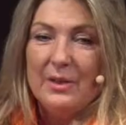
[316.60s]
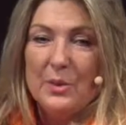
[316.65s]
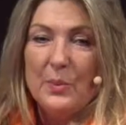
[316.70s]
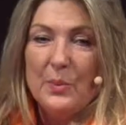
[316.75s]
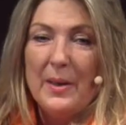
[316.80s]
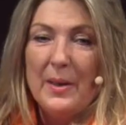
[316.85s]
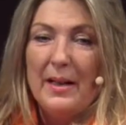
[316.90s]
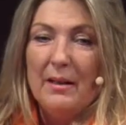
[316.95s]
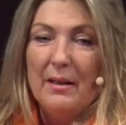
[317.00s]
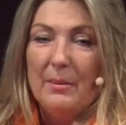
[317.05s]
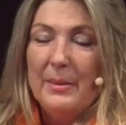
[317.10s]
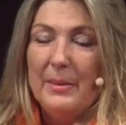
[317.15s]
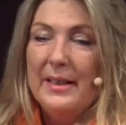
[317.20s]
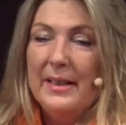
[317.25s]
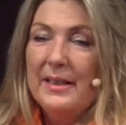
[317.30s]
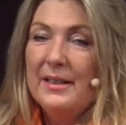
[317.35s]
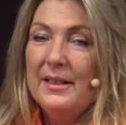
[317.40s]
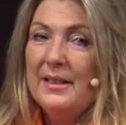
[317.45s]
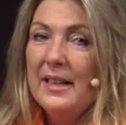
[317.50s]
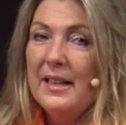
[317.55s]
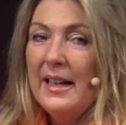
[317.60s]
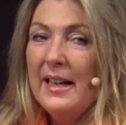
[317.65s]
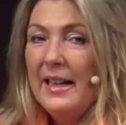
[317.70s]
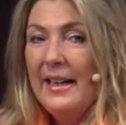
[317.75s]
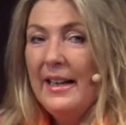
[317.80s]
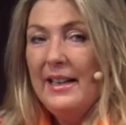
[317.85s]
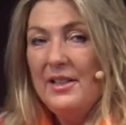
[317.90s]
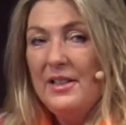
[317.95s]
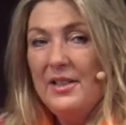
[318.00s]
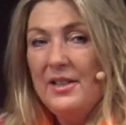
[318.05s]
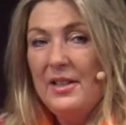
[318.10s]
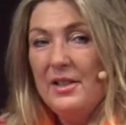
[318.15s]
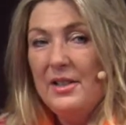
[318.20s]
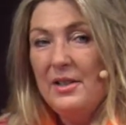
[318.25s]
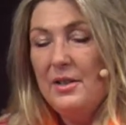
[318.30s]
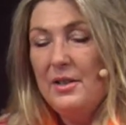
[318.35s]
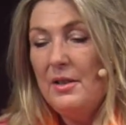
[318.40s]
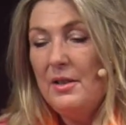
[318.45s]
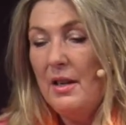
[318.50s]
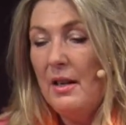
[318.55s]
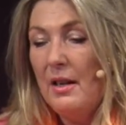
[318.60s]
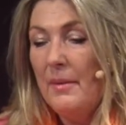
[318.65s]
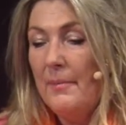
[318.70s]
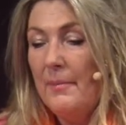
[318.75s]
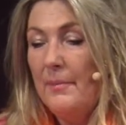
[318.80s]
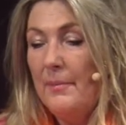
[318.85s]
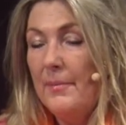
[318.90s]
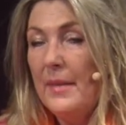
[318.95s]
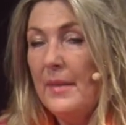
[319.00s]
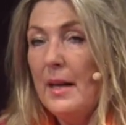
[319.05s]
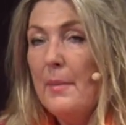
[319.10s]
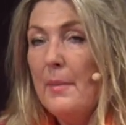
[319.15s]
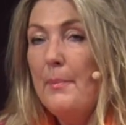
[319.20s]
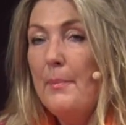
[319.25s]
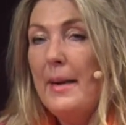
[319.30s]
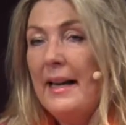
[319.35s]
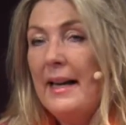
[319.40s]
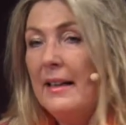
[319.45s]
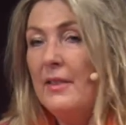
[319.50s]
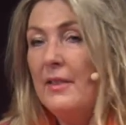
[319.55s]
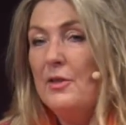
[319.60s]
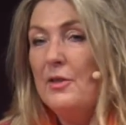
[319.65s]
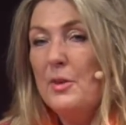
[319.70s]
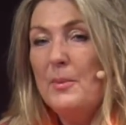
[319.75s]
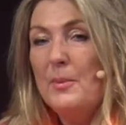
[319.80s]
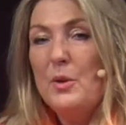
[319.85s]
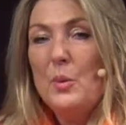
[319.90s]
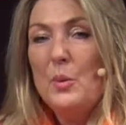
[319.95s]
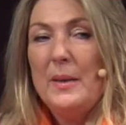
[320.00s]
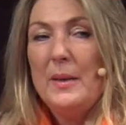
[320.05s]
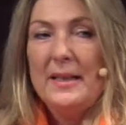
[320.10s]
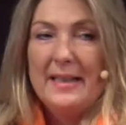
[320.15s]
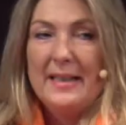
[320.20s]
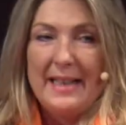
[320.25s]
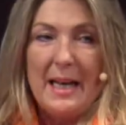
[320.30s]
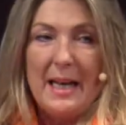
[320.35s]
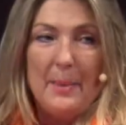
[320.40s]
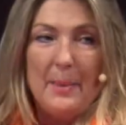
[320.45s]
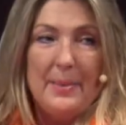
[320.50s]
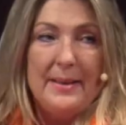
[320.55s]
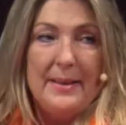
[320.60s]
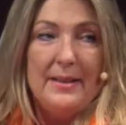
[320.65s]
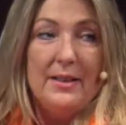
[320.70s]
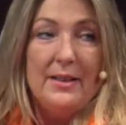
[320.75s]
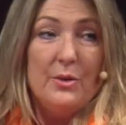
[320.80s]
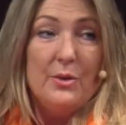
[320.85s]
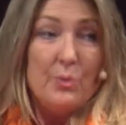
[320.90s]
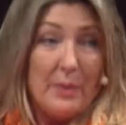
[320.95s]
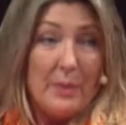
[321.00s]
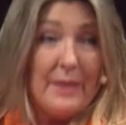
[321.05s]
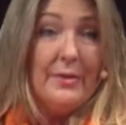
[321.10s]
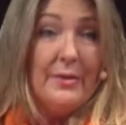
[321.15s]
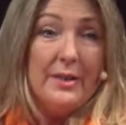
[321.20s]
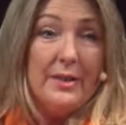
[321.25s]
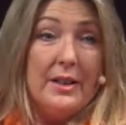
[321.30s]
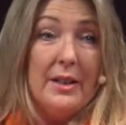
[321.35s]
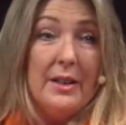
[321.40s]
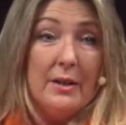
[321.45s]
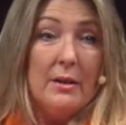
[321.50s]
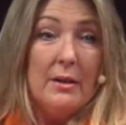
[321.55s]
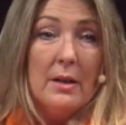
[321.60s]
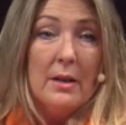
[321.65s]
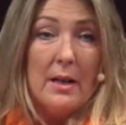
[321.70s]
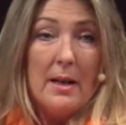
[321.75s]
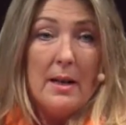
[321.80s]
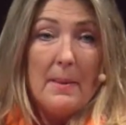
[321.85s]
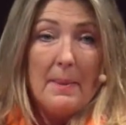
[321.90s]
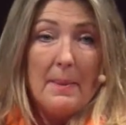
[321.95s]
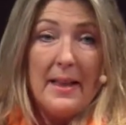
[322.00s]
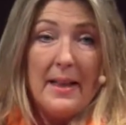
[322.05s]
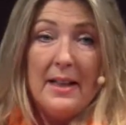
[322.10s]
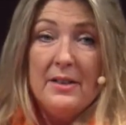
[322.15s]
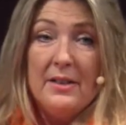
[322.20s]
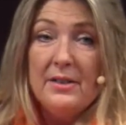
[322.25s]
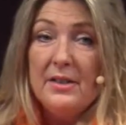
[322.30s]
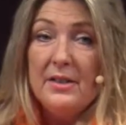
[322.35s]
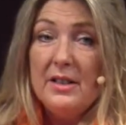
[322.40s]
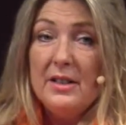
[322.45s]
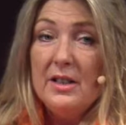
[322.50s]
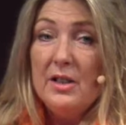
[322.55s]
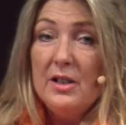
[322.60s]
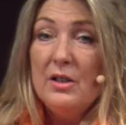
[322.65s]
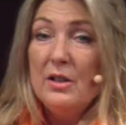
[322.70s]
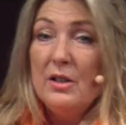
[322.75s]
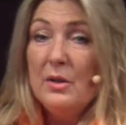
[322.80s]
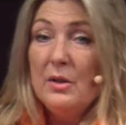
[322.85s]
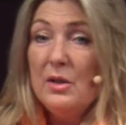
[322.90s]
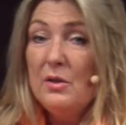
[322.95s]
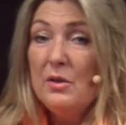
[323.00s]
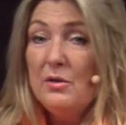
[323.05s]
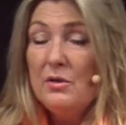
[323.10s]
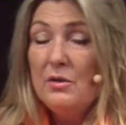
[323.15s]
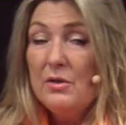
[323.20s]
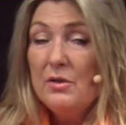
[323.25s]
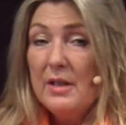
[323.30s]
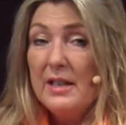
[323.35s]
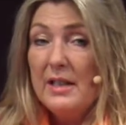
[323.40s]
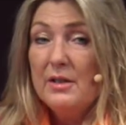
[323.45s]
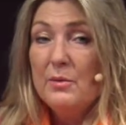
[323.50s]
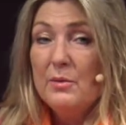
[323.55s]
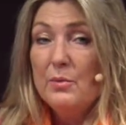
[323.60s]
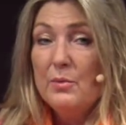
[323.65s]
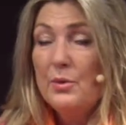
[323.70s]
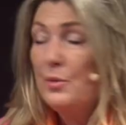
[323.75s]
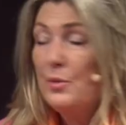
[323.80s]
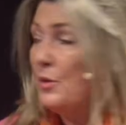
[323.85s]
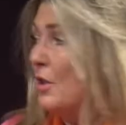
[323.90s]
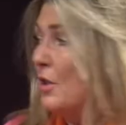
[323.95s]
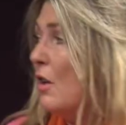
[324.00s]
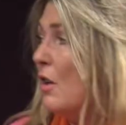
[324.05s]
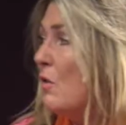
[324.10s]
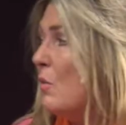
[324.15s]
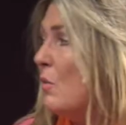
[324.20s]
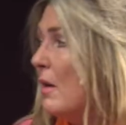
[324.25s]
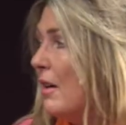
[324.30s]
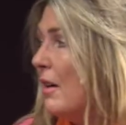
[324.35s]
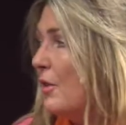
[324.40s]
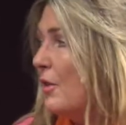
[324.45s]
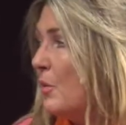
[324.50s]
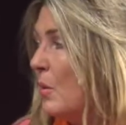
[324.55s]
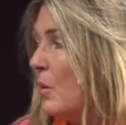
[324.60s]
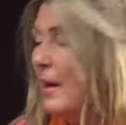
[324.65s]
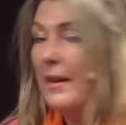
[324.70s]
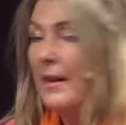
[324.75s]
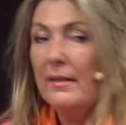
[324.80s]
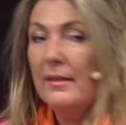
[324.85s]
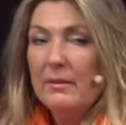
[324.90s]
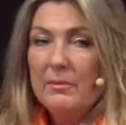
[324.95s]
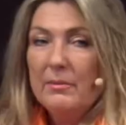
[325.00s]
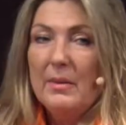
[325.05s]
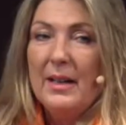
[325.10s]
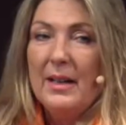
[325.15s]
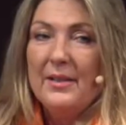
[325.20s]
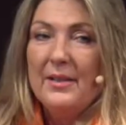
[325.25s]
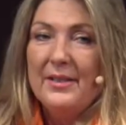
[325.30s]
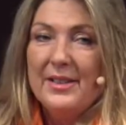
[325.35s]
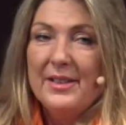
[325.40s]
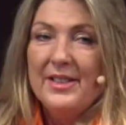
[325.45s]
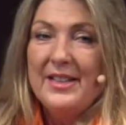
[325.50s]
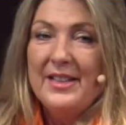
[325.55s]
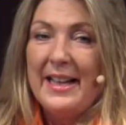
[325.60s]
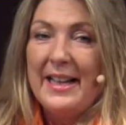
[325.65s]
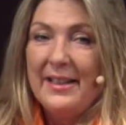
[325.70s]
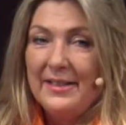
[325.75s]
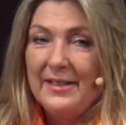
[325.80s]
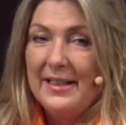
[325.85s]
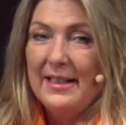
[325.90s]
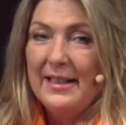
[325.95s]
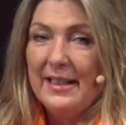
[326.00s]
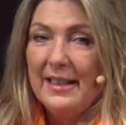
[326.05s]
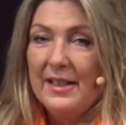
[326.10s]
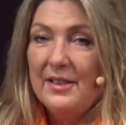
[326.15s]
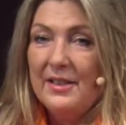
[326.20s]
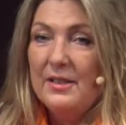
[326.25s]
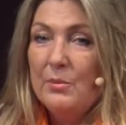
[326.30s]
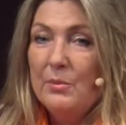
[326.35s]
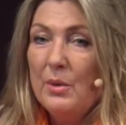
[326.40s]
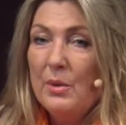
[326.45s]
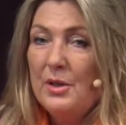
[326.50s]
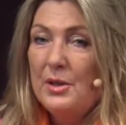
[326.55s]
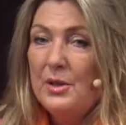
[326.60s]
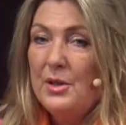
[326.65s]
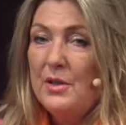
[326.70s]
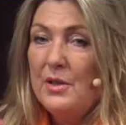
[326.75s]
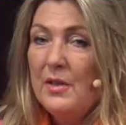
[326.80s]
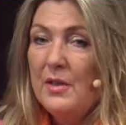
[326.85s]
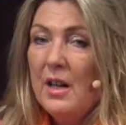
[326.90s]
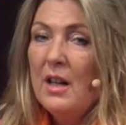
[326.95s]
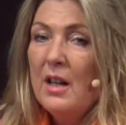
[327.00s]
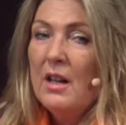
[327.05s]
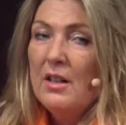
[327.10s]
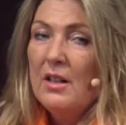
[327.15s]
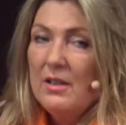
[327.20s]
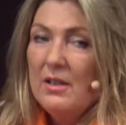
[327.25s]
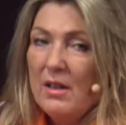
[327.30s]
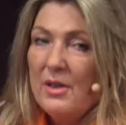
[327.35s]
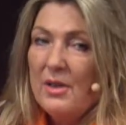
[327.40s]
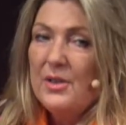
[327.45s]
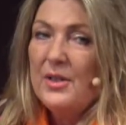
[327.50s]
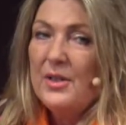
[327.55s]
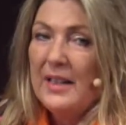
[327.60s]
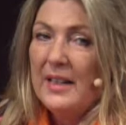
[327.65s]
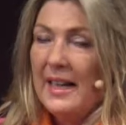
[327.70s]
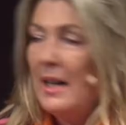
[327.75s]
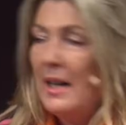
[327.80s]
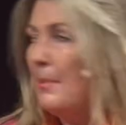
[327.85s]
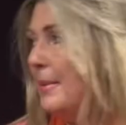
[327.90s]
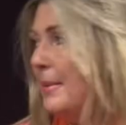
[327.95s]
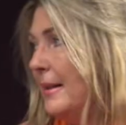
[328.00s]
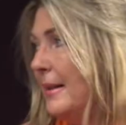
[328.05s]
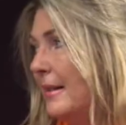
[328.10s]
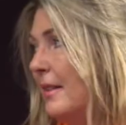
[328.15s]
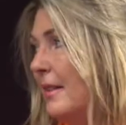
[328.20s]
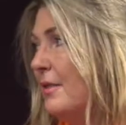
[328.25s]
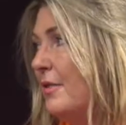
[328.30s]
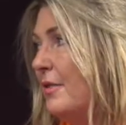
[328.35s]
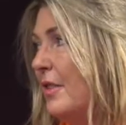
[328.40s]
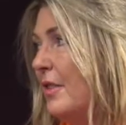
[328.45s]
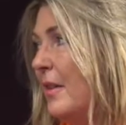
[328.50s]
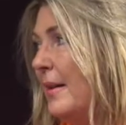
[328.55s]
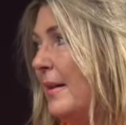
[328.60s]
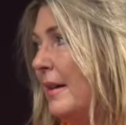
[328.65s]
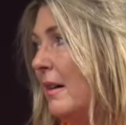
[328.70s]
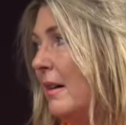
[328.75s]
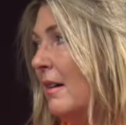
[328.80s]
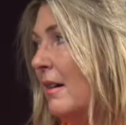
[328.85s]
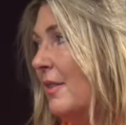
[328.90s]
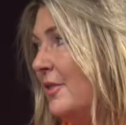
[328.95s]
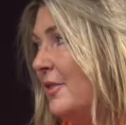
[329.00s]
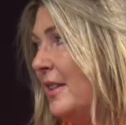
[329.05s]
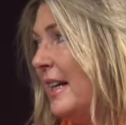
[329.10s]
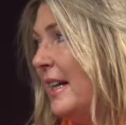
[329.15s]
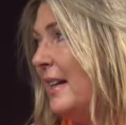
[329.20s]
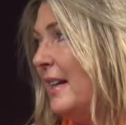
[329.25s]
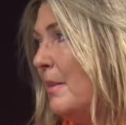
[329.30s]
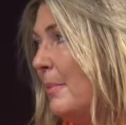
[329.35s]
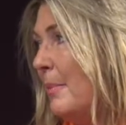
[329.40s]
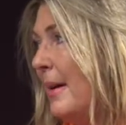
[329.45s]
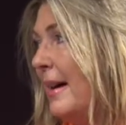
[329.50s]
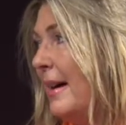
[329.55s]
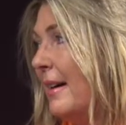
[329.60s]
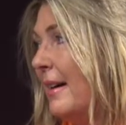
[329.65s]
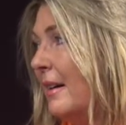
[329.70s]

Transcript: well, because it's this balance between capital and revenue. And, it's so worthwhile understanding that. And once you've lost the capital, it's very hard to get it back.